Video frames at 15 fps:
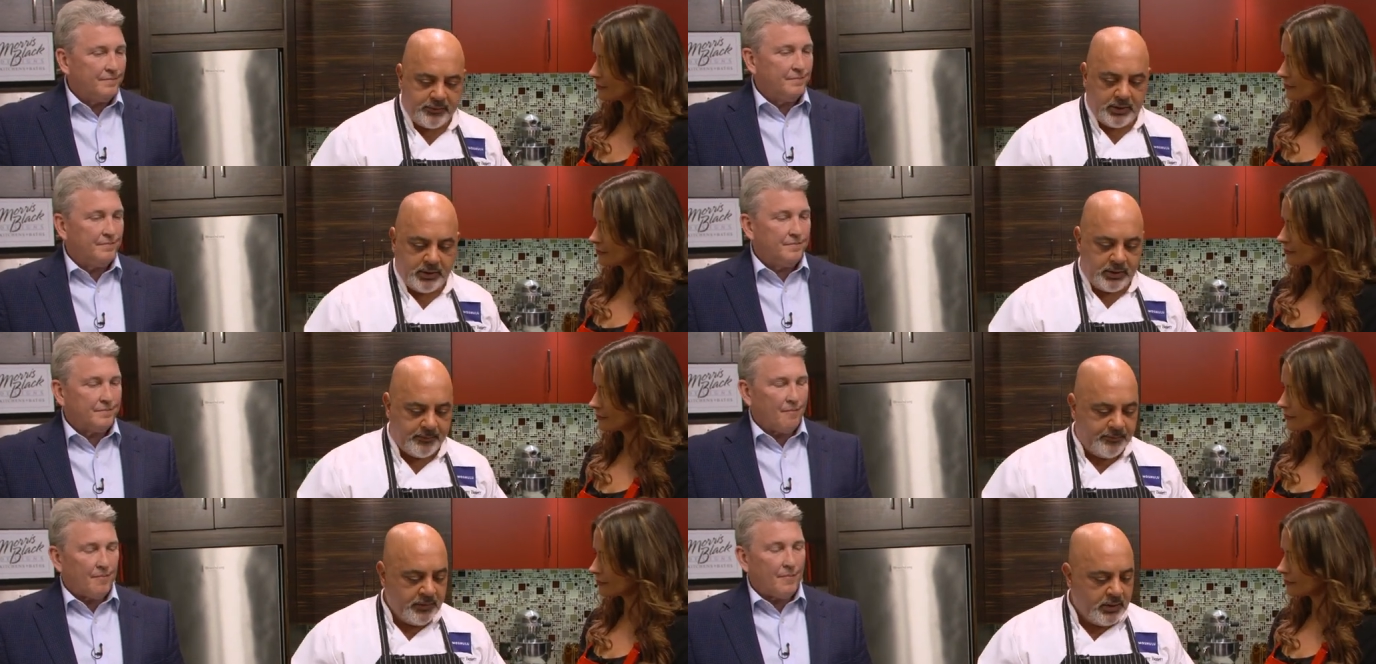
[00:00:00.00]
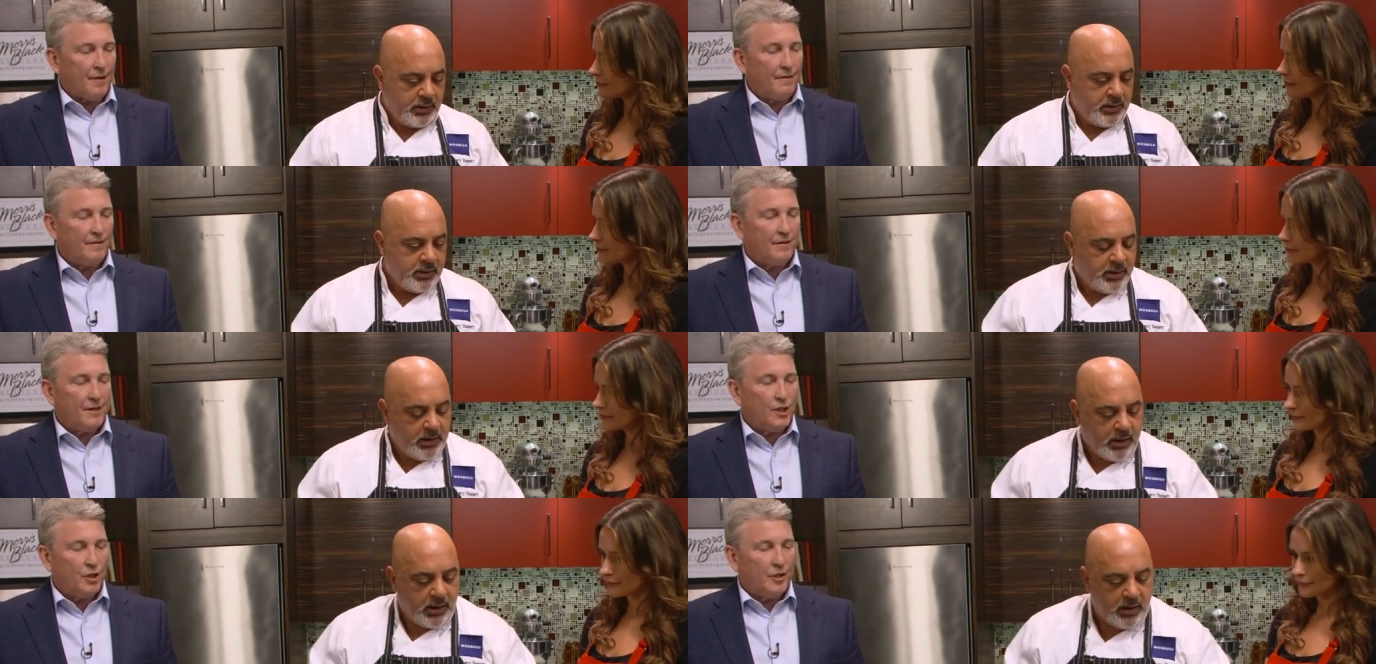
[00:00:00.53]
Speaker 1: of thing.
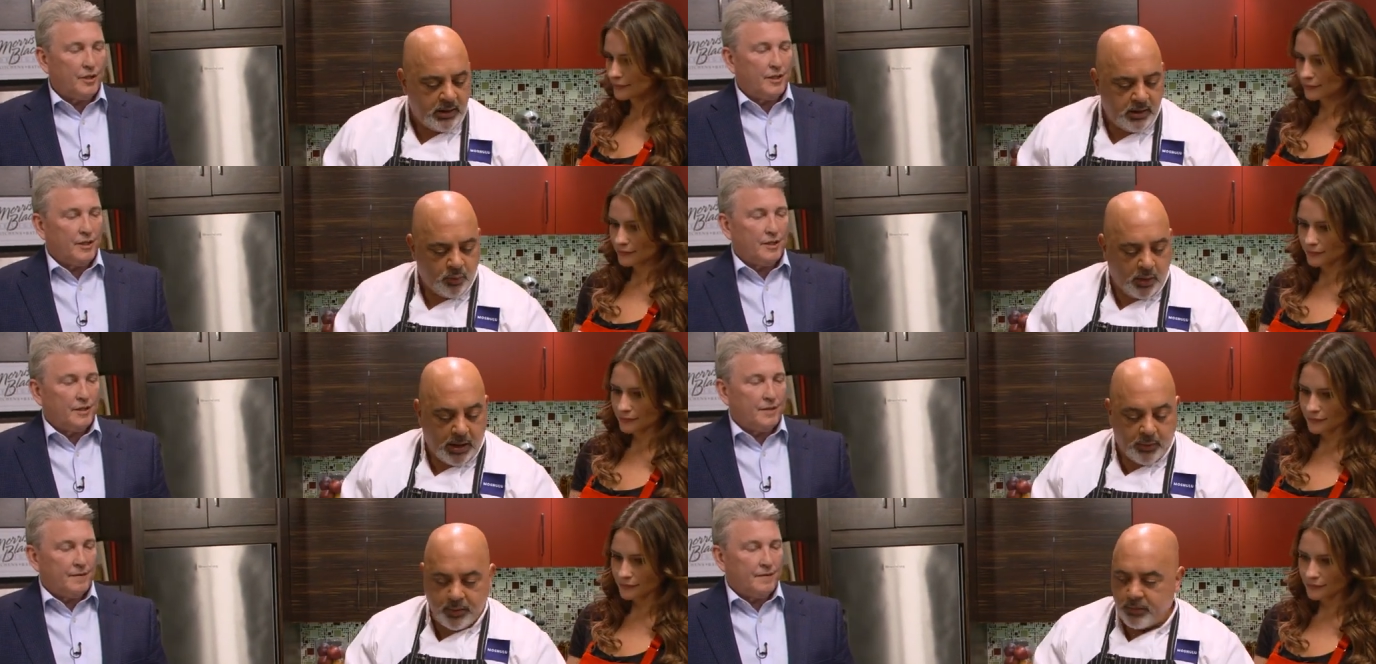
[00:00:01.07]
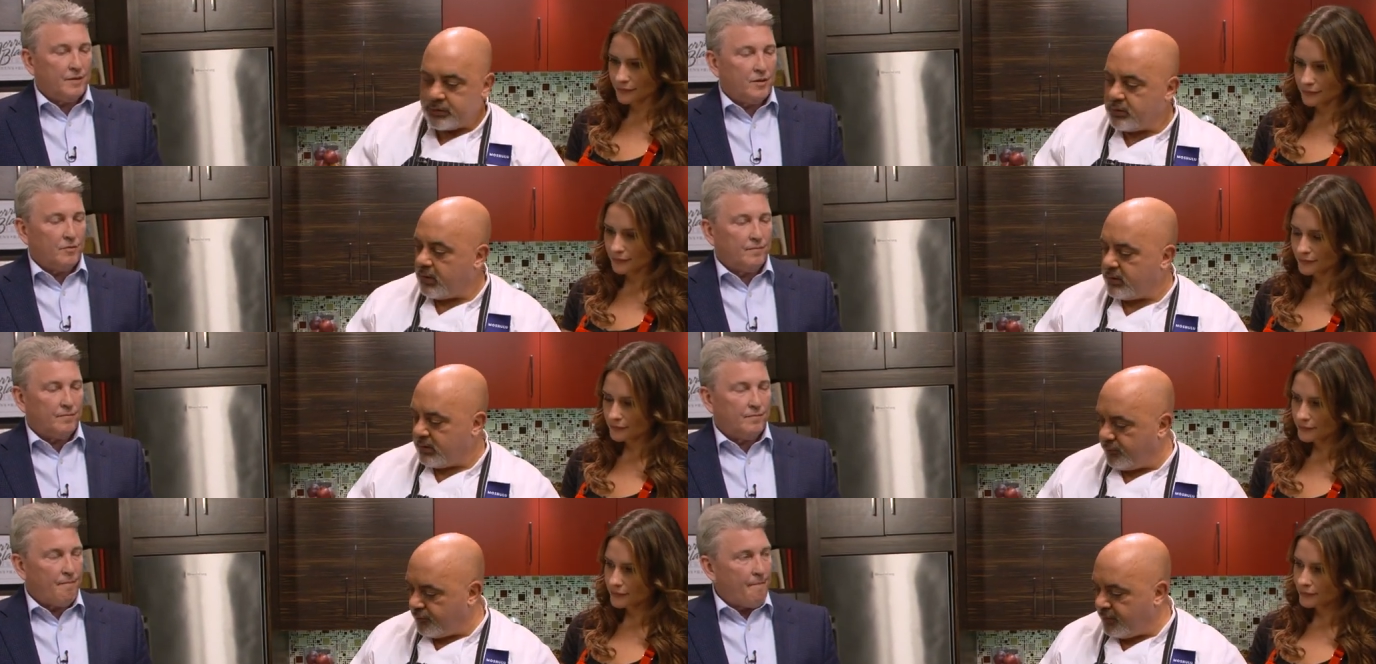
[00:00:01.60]
Uh, while we were talking